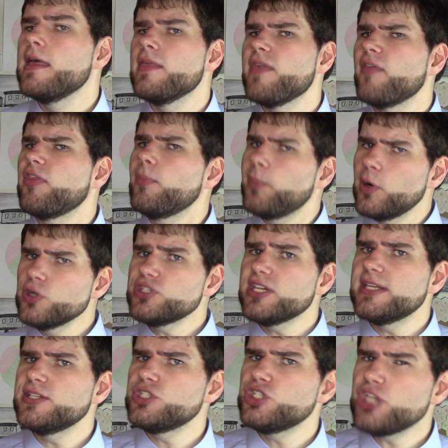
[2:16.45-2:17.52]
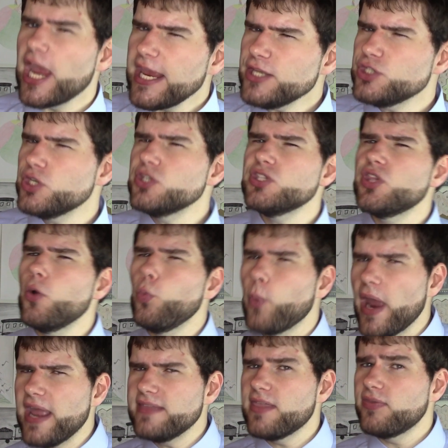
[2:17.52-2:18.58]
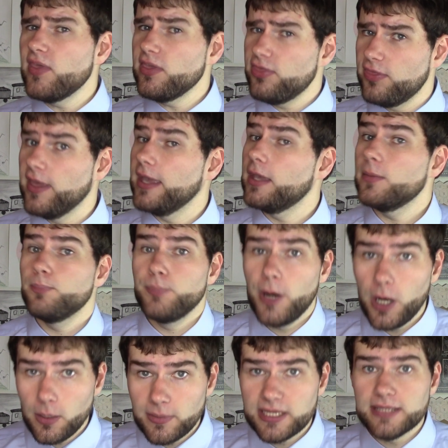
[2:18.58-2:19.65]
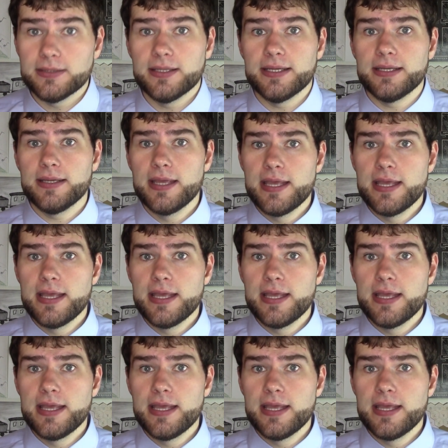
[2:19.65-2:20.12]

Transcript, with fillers: that the person changes the way that they think permanently.